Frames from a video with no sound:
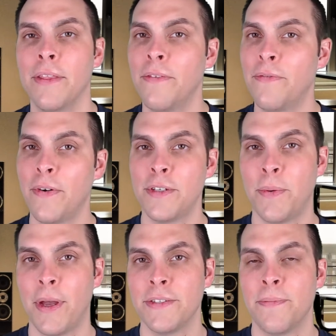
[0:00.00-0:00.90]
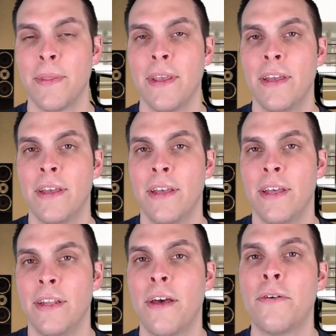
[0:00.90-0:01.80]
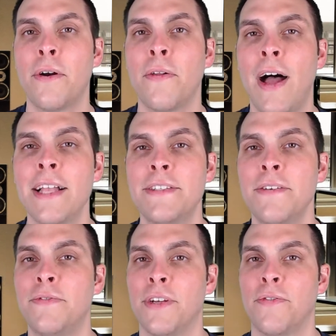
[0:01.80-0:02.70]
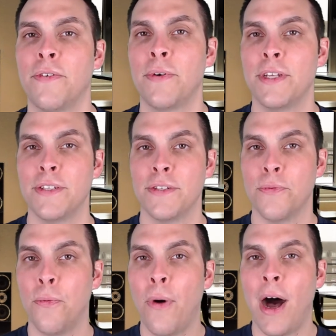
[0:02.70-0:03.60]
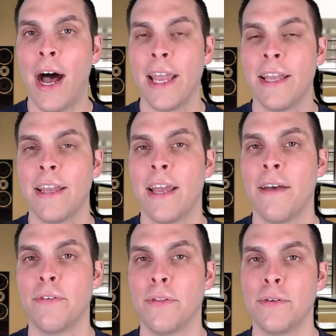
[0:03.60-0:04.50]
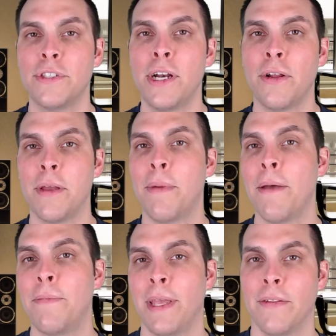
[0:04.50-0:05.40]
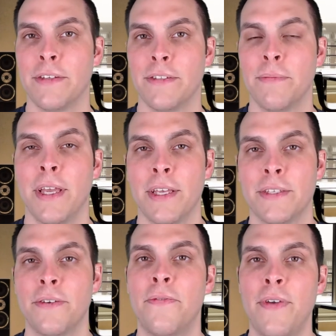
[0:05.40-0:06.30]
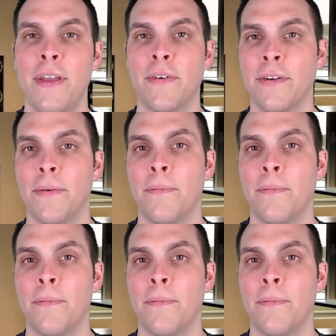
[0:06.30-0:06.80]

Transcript: in the first place? Now, there are lots of different reasons why, Evolutionarily, bipedalism is favored.